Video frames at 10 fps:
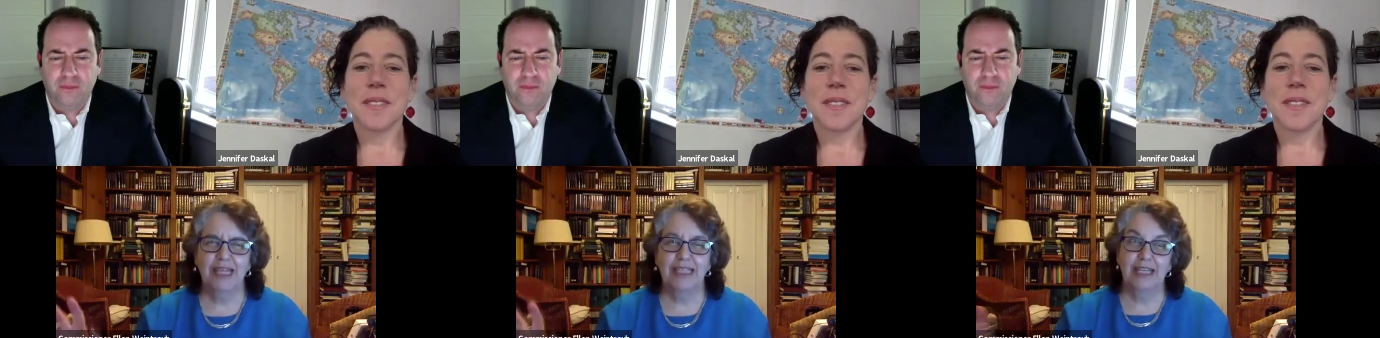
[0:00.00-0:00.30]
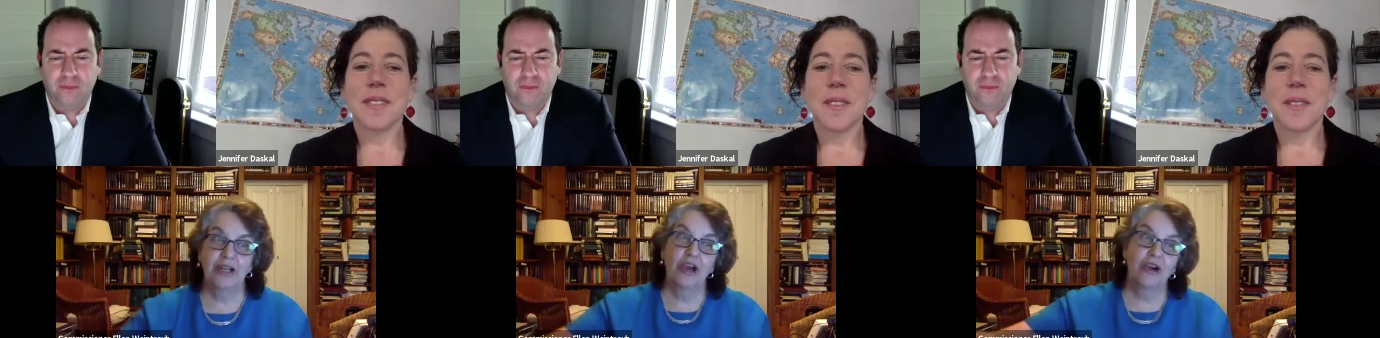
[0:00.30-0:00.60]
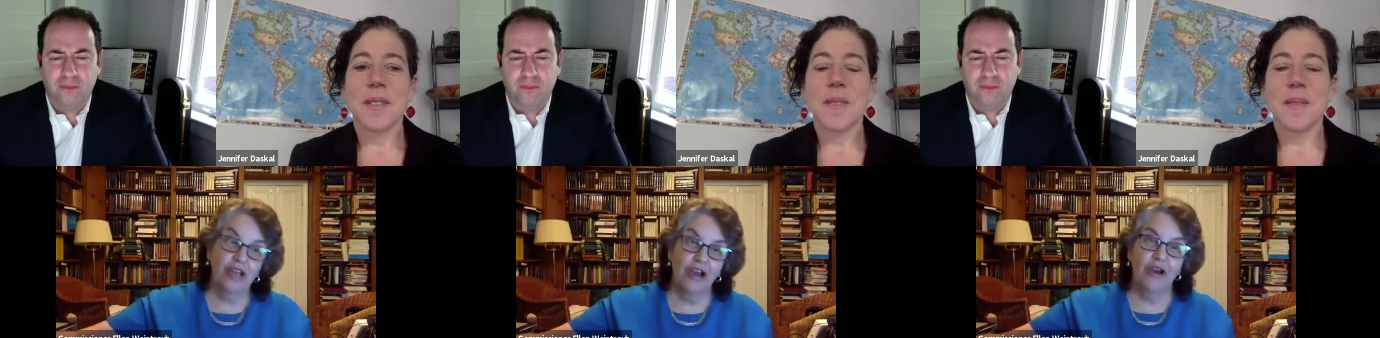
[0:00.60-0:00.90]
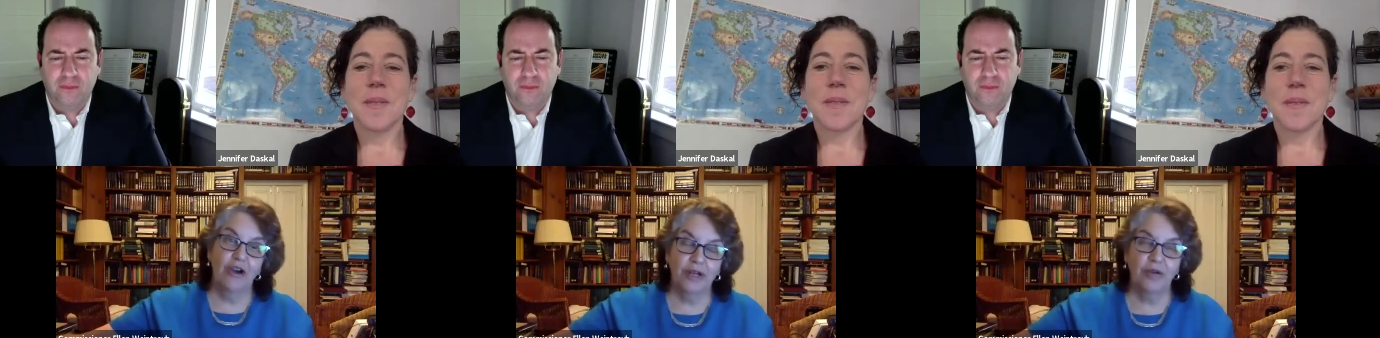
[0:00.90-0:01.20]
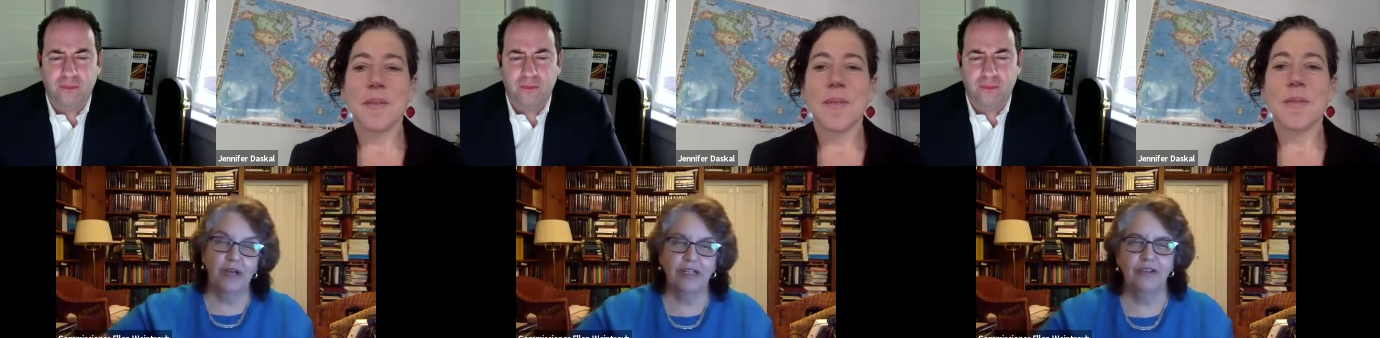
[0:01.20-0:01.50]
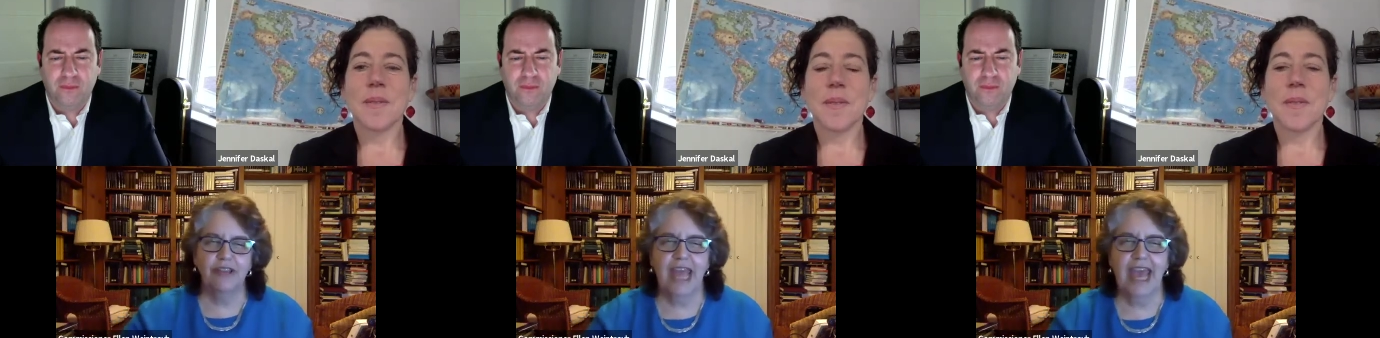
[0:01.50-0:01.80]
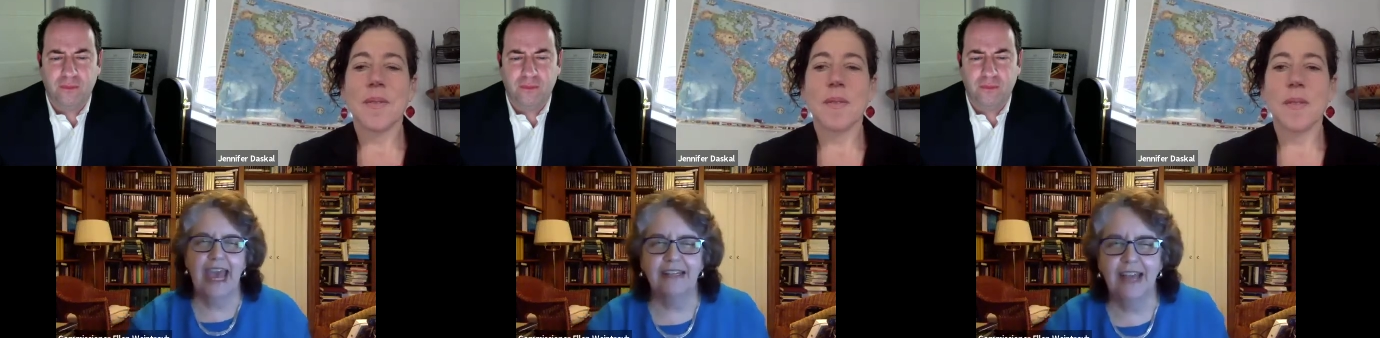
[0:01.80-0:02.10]
Speaker 1: they say, "No, no, we don't want to do
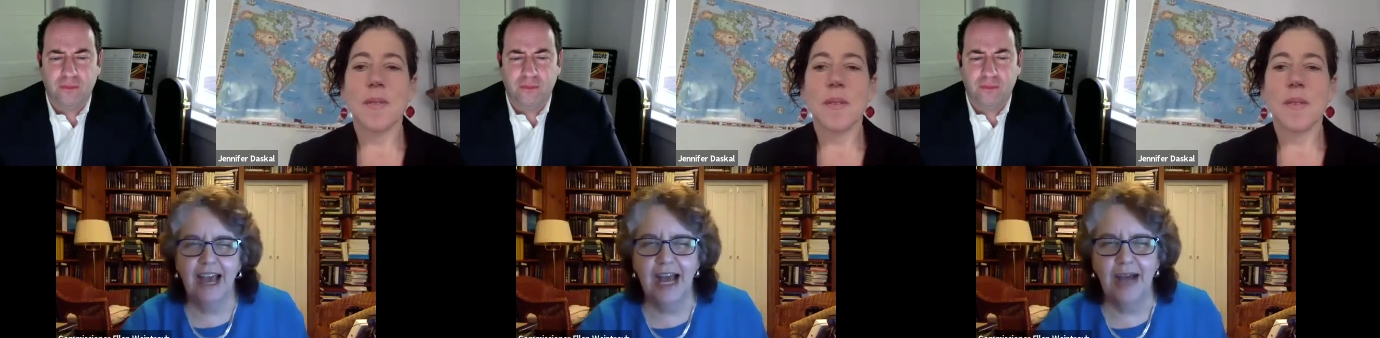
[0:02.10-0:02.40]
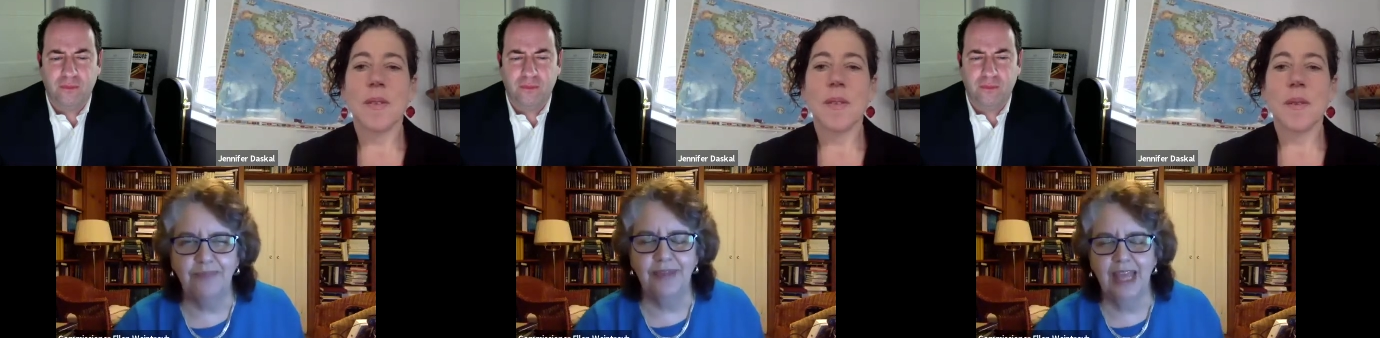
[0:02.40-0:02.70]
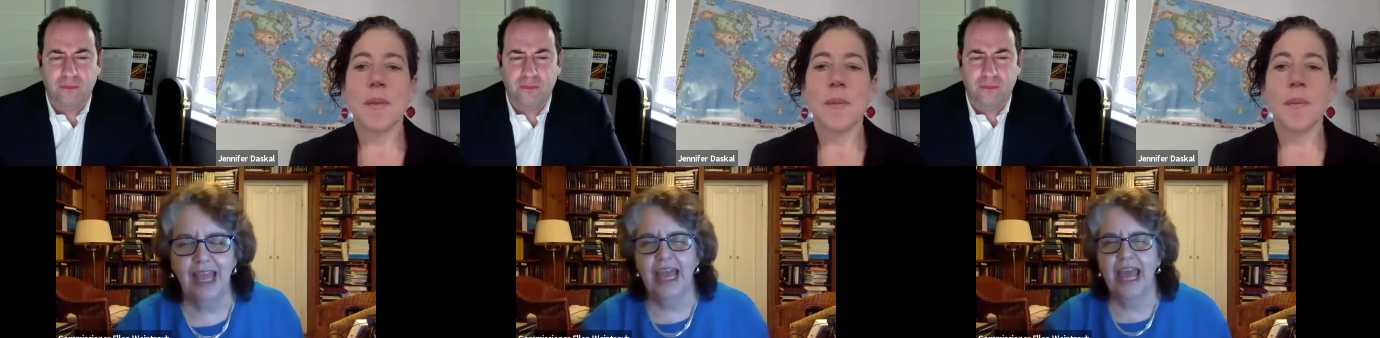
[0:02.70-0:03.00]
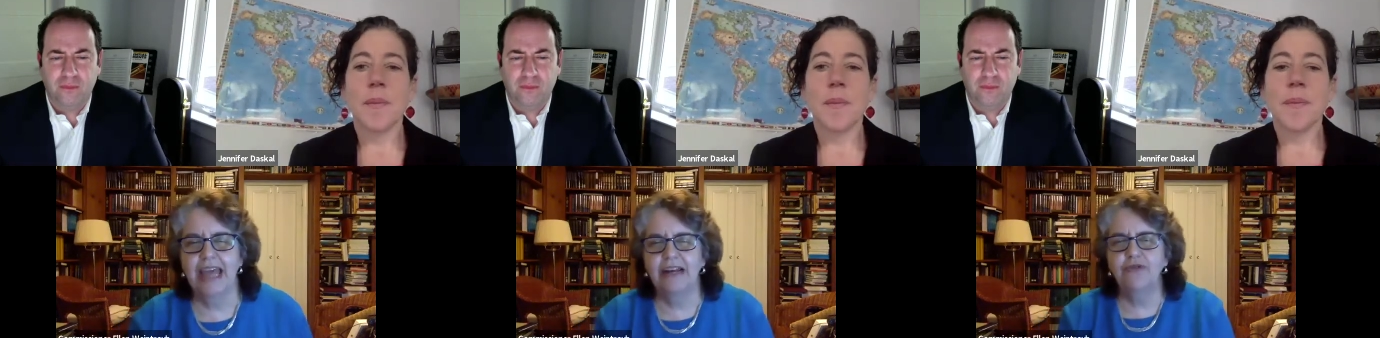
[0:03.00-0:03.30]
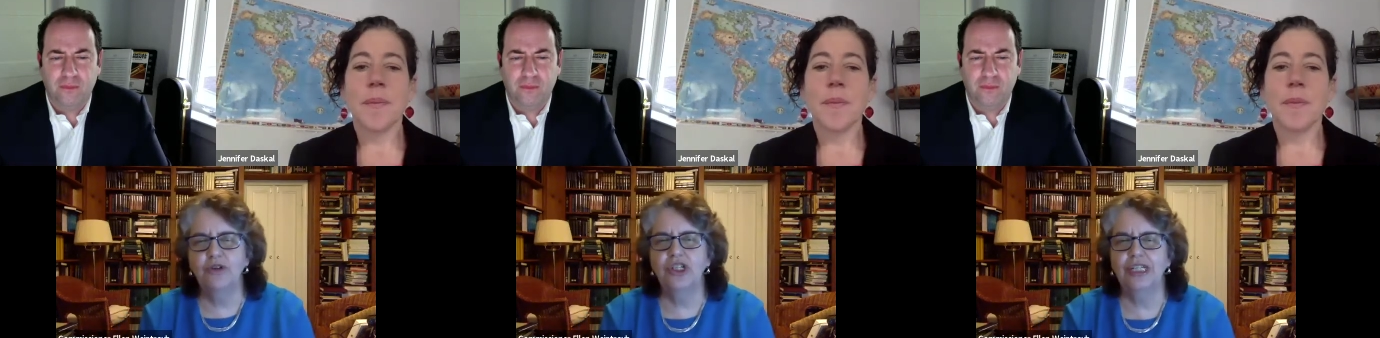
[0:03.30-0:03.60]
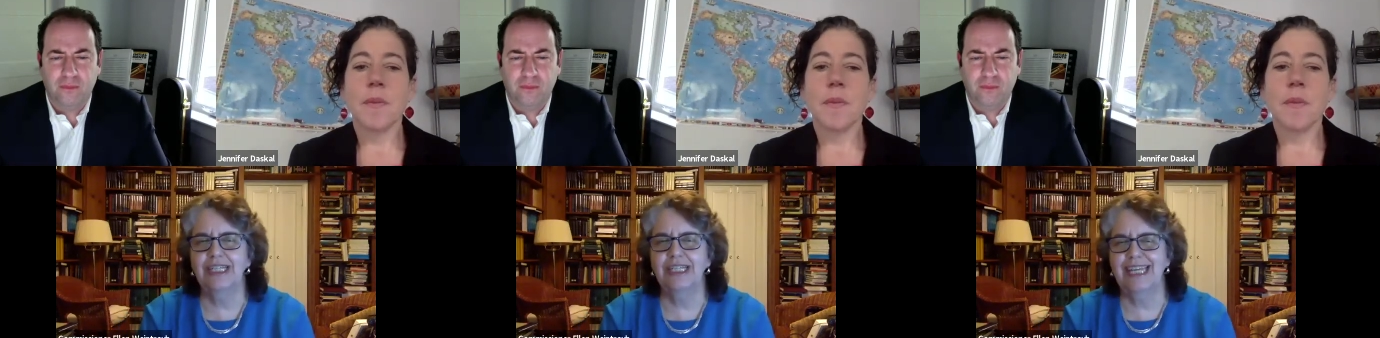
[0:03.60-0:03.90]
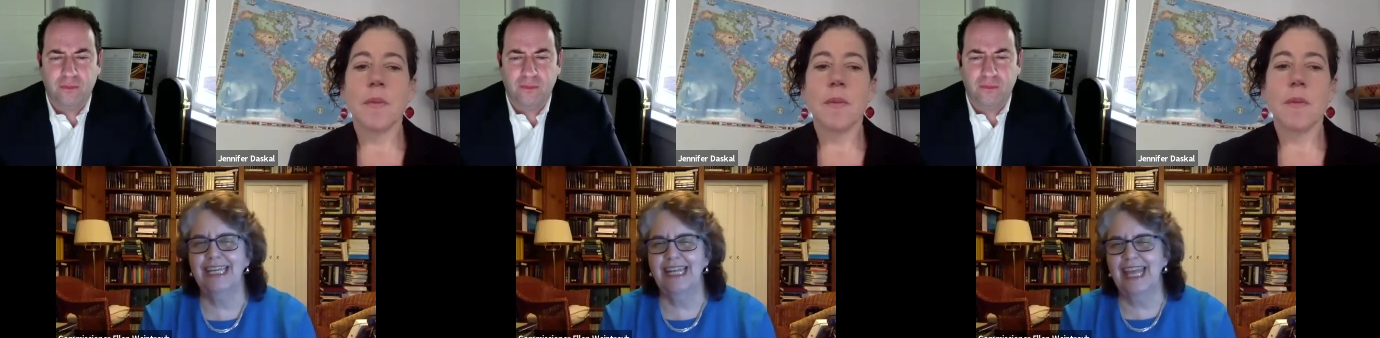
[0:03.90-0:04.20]
that." Um, and unfortunately,
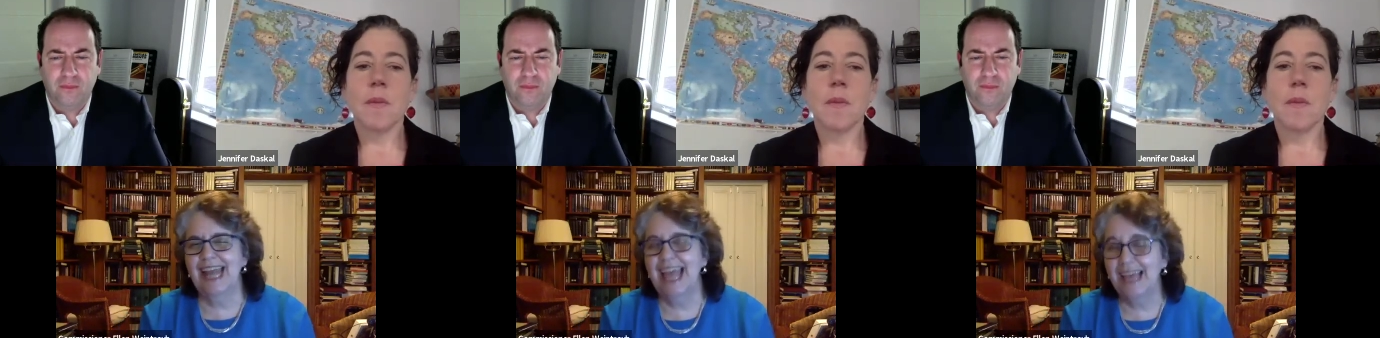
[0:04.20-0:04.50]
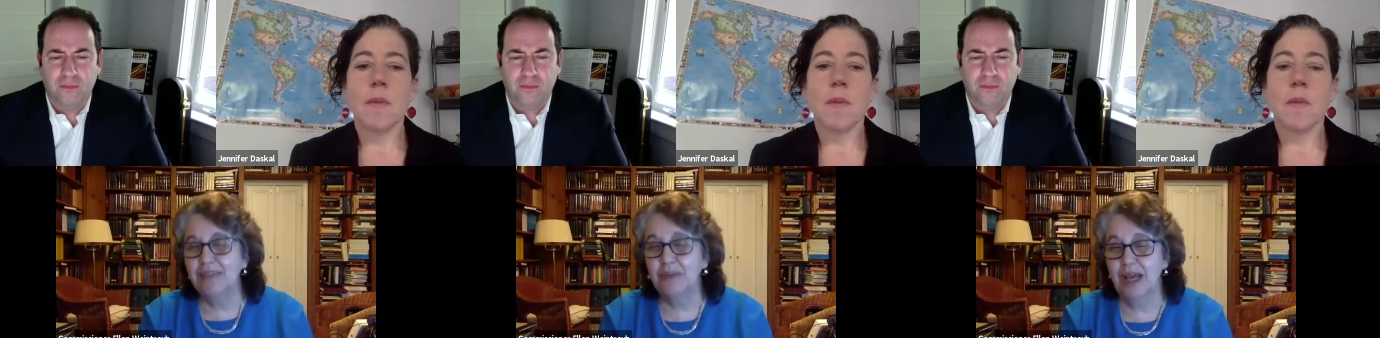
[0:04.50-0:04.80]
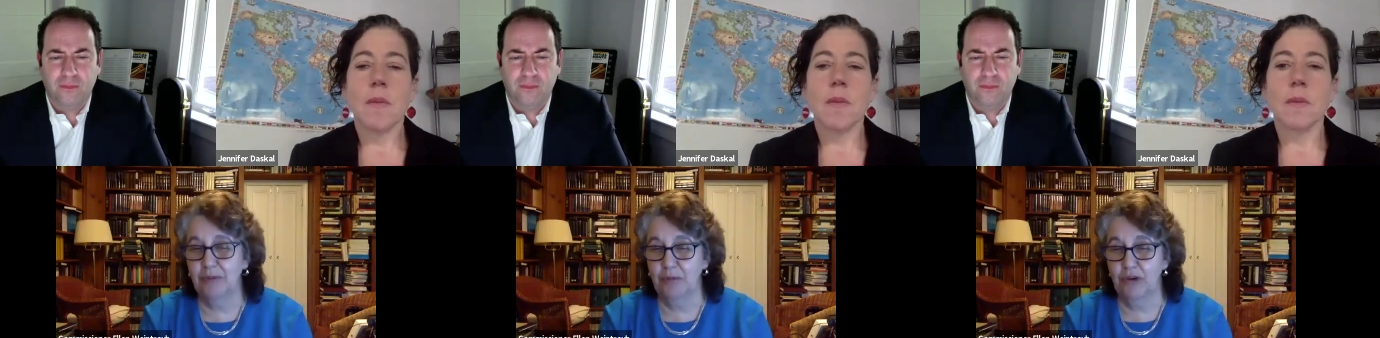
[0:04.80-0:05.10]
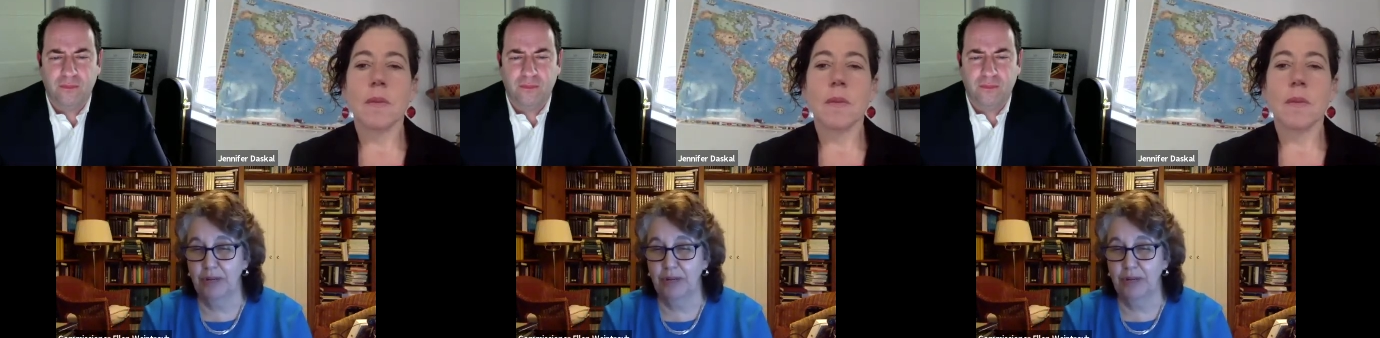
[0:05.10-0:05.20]
it it has become a pretty